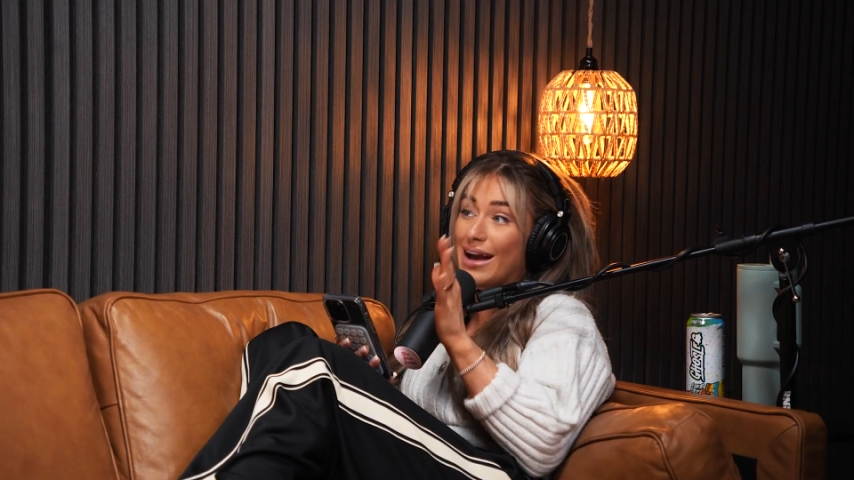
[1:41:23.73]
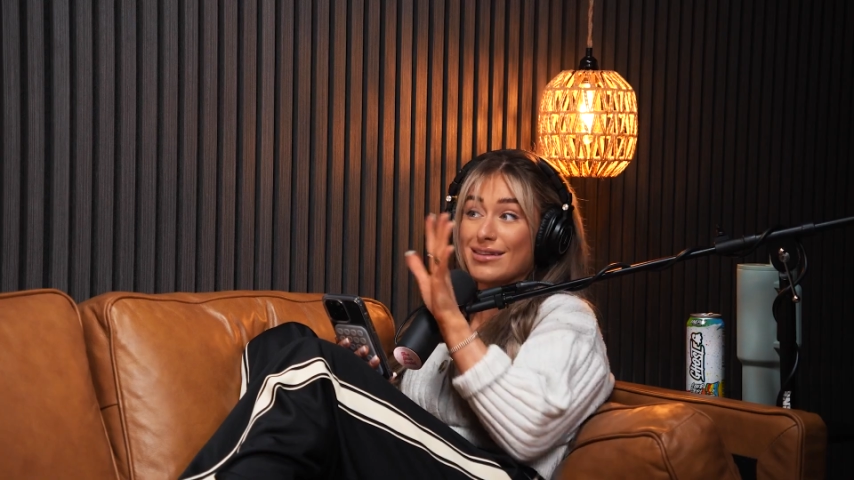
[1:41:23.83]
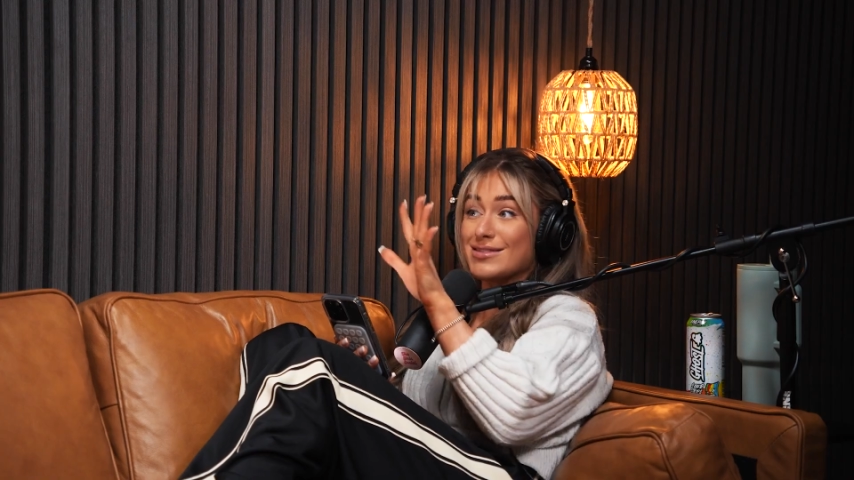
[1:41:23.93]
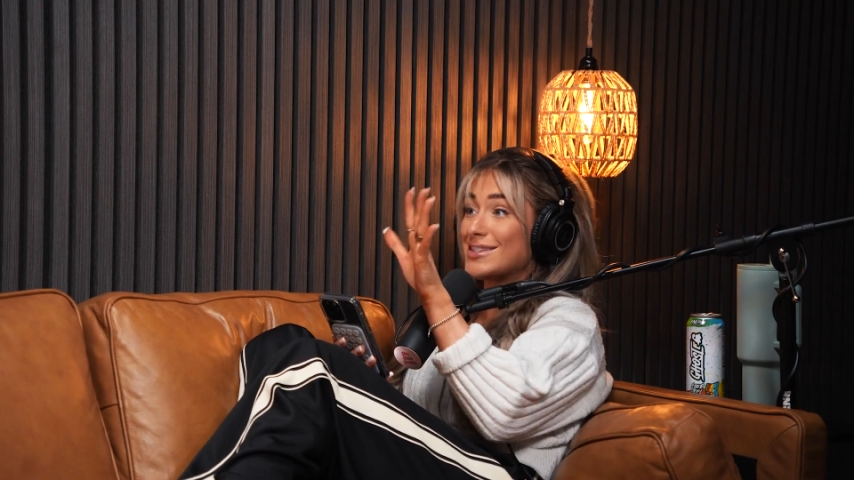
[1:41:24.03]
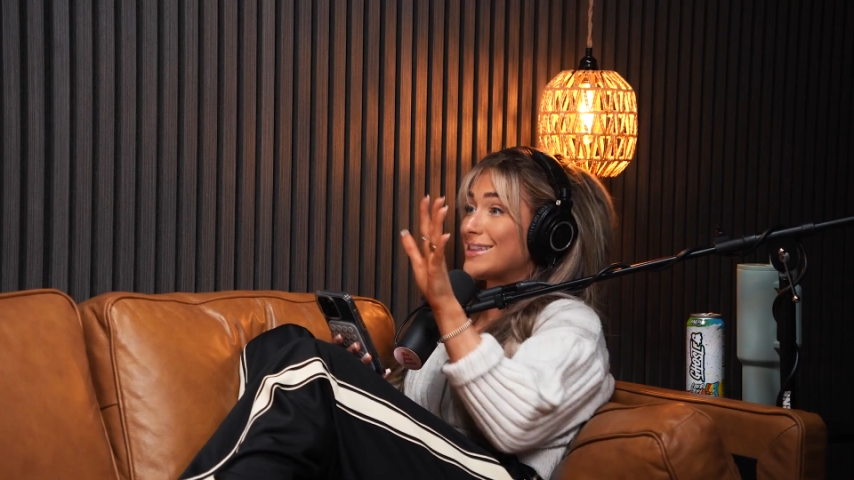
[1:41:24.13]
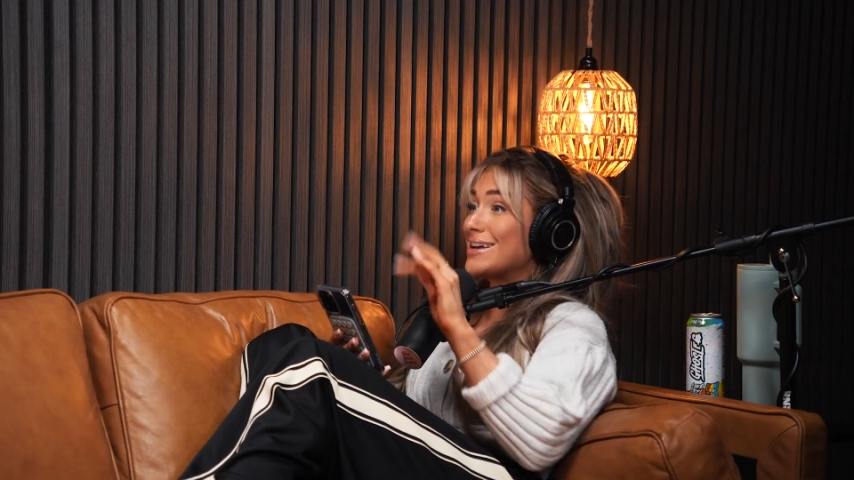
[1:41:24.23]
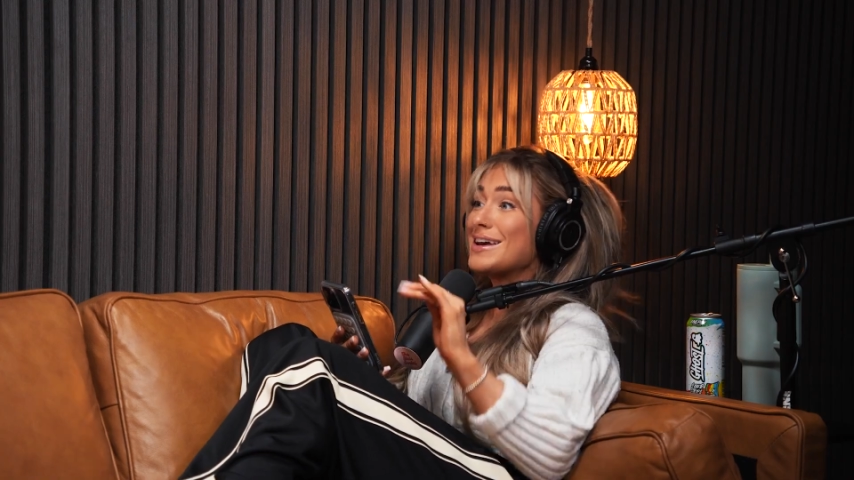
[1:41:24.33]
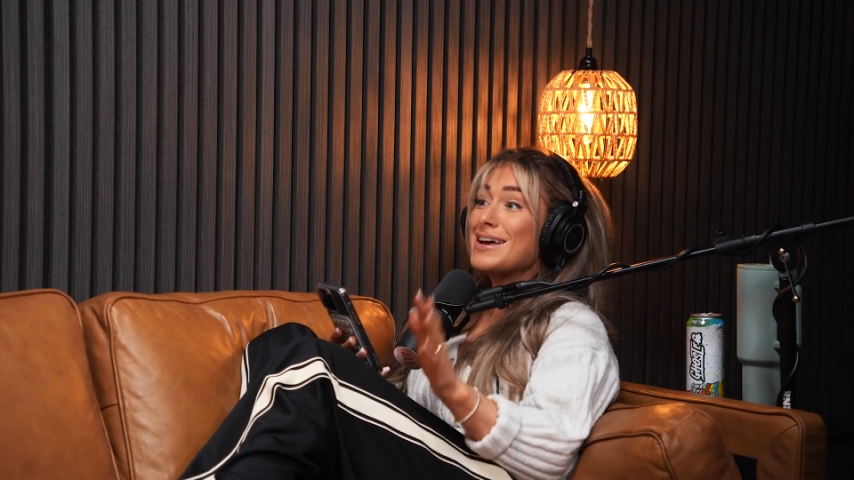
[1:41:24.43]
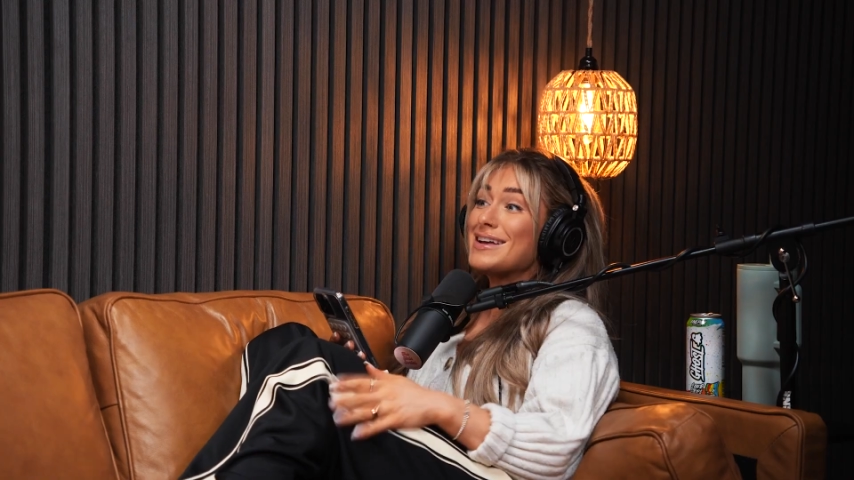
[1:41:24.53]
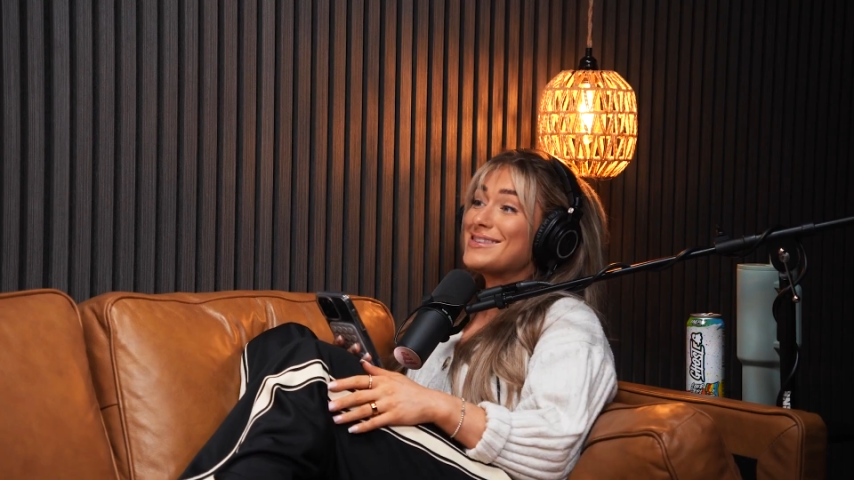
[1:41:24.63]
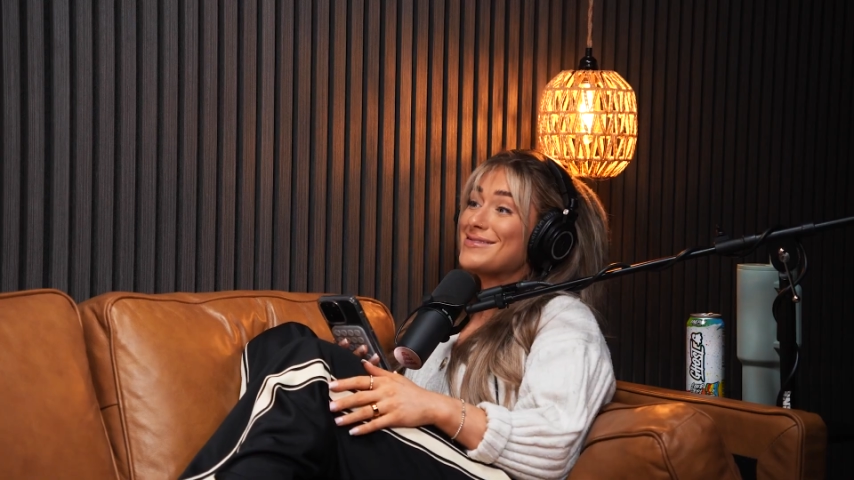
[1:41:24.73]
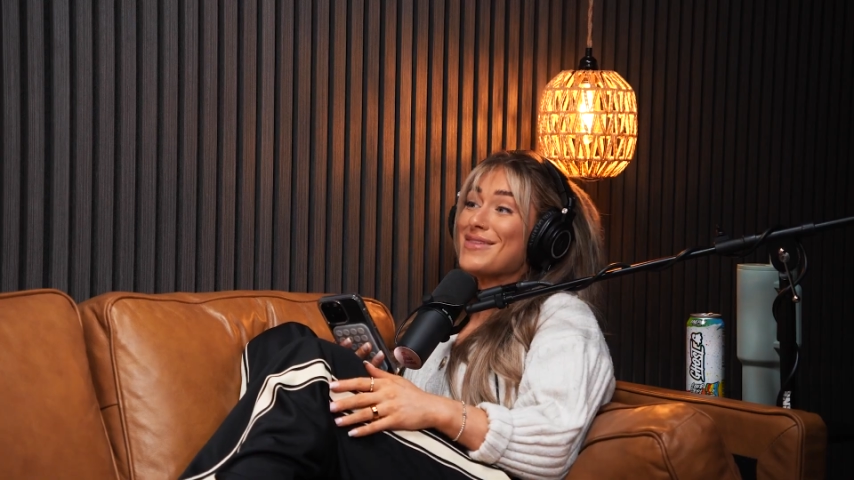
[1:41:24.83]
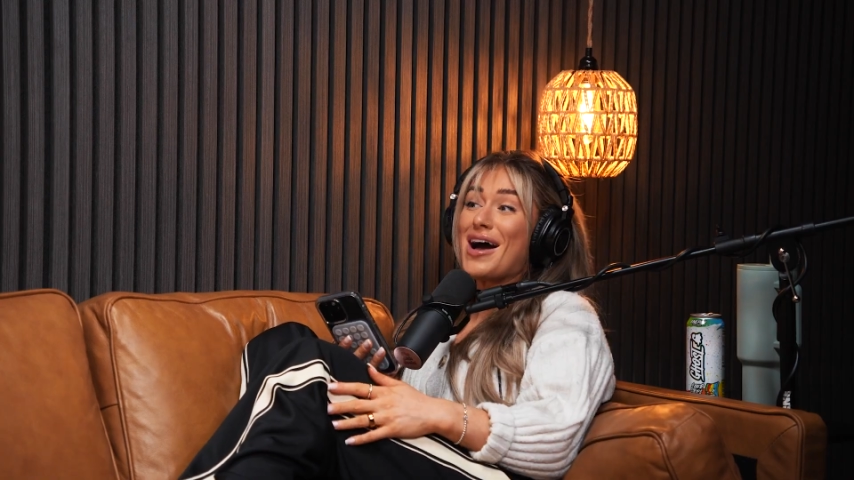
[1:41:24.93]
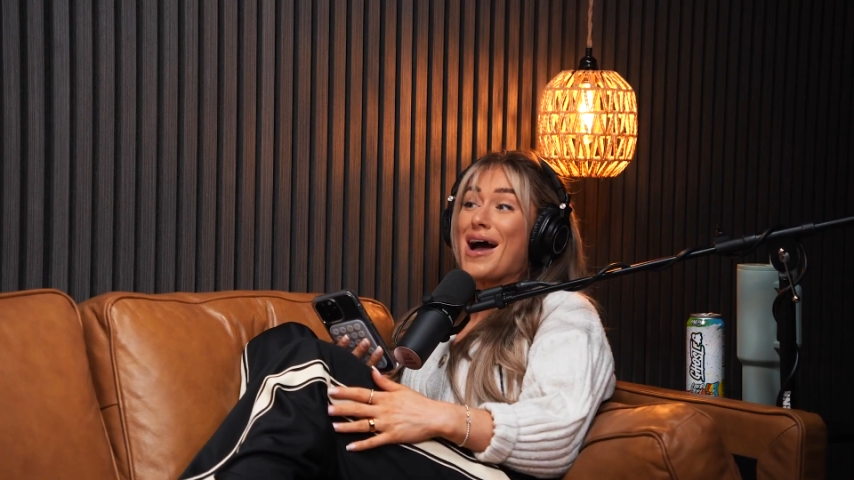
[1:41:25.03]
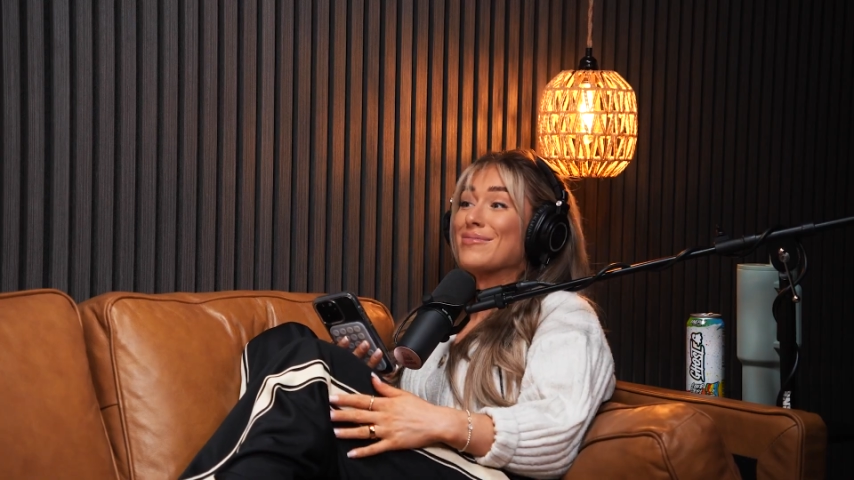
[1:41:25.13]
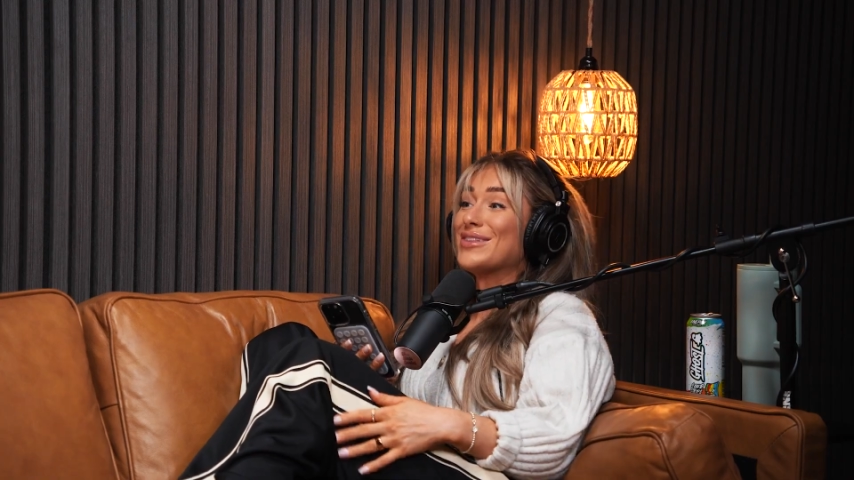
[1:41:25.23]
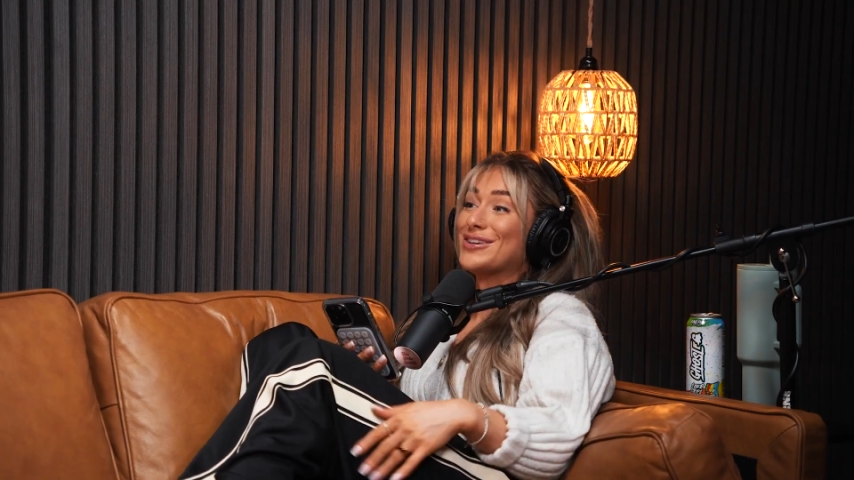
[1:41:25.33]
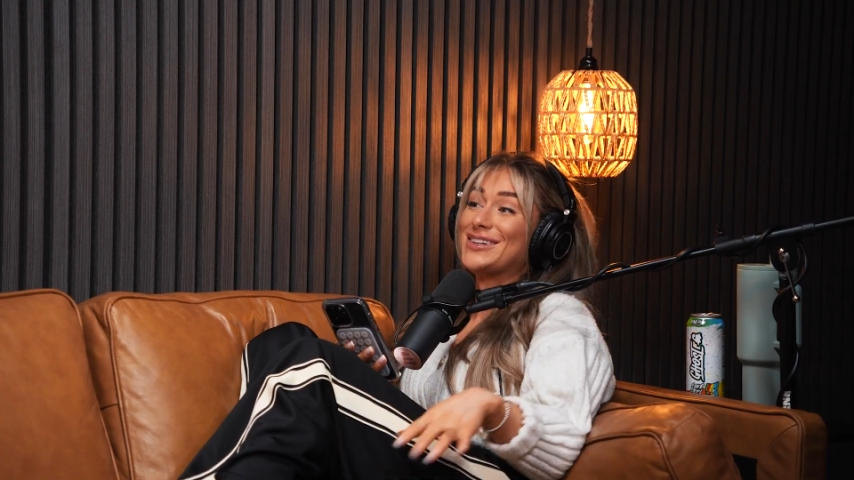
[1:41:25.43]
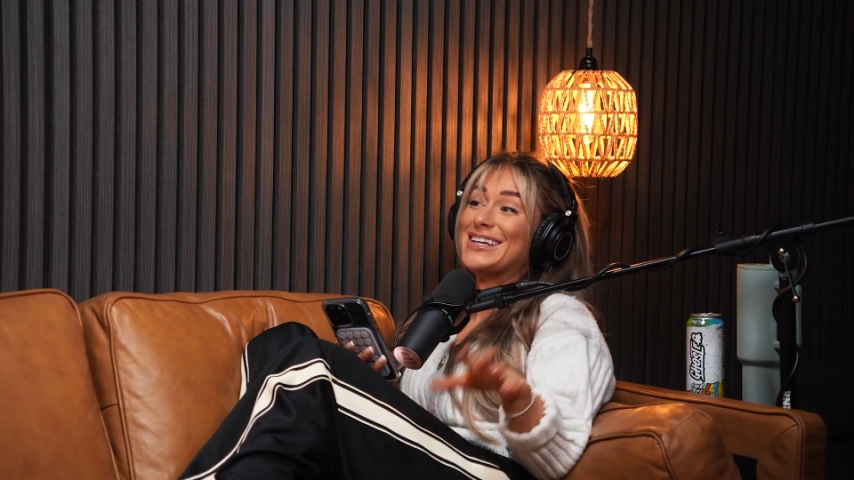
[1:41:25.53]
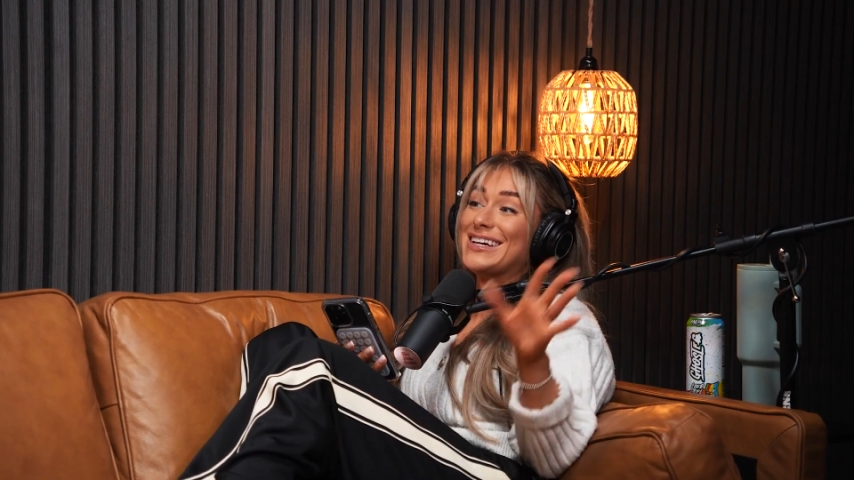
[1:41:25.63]
I've said that. I'm
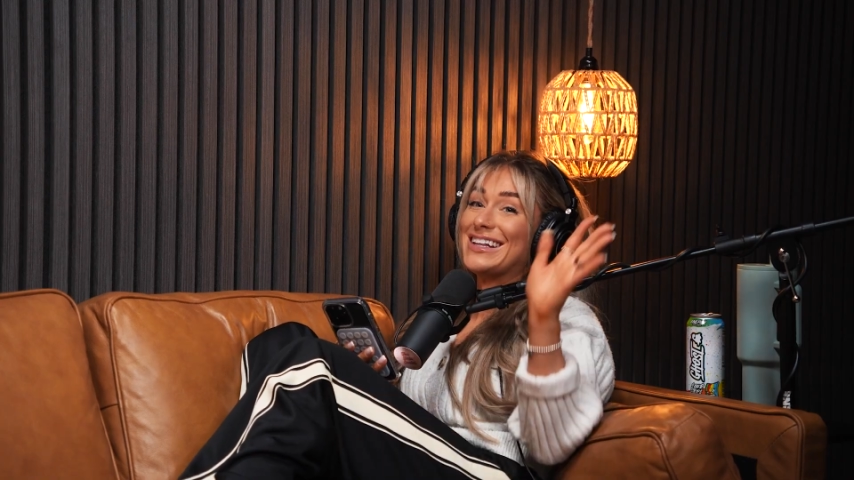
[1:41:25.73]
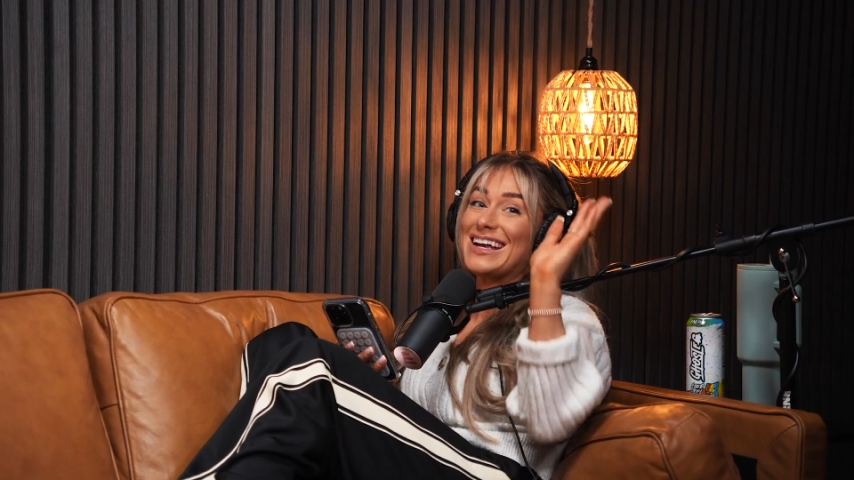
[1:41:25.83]
literally going to